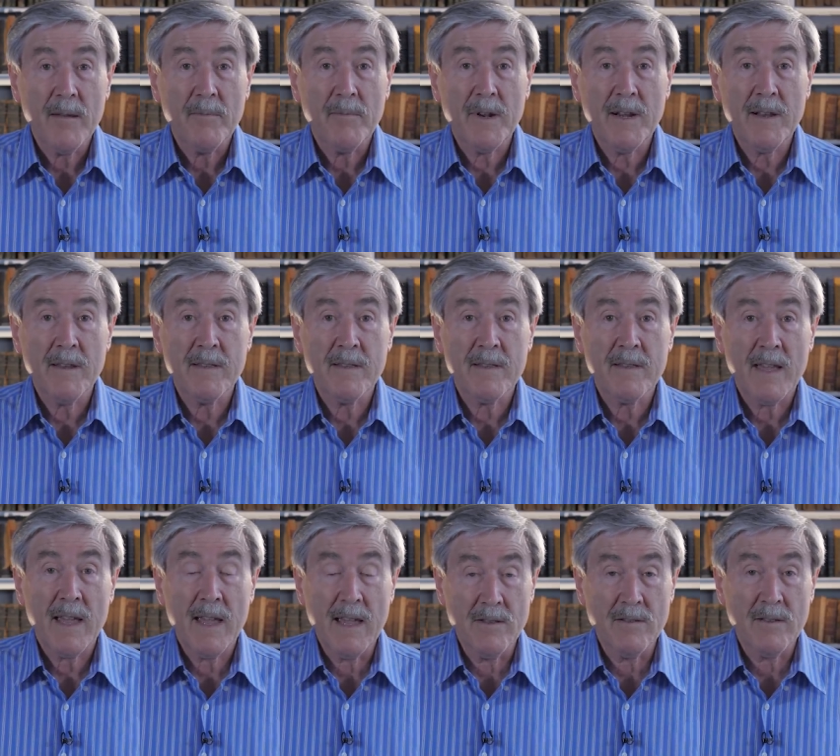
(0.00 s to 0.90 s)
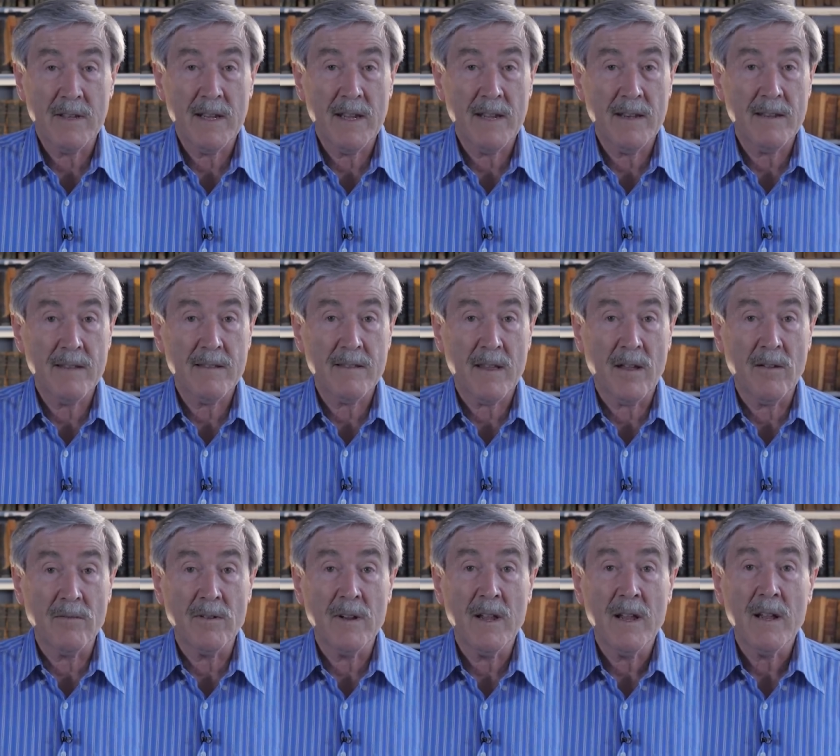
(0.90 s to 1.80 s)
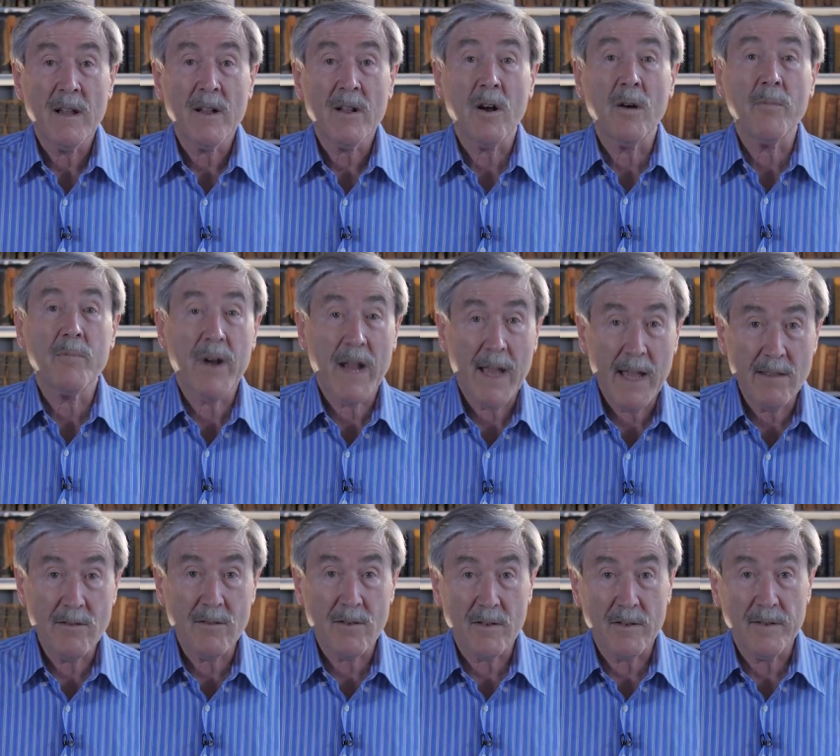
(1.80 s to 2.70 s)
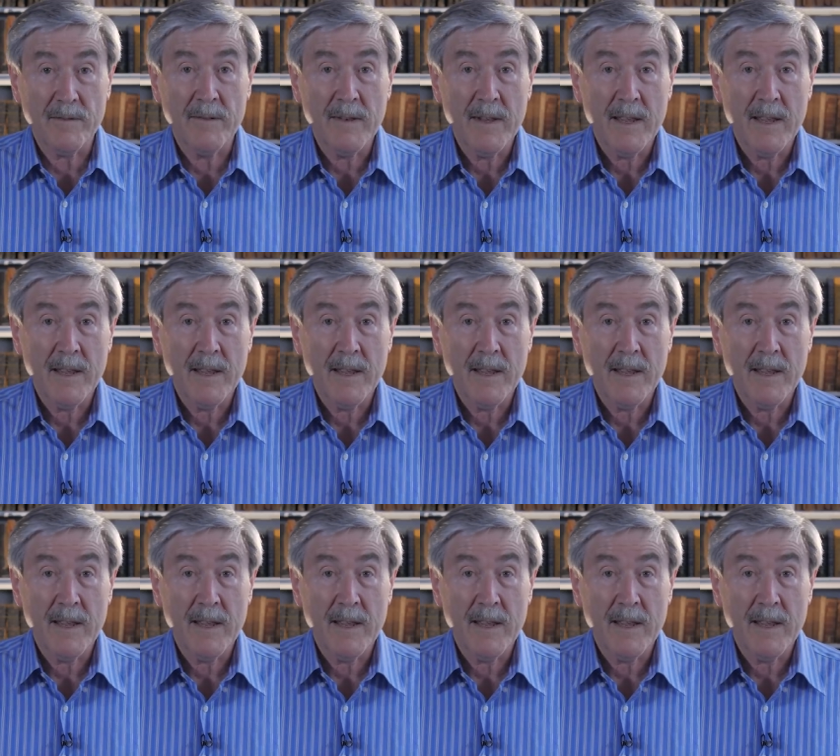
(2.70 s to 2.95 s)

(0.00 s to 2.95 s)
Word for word: but it's engineered its own comprehension.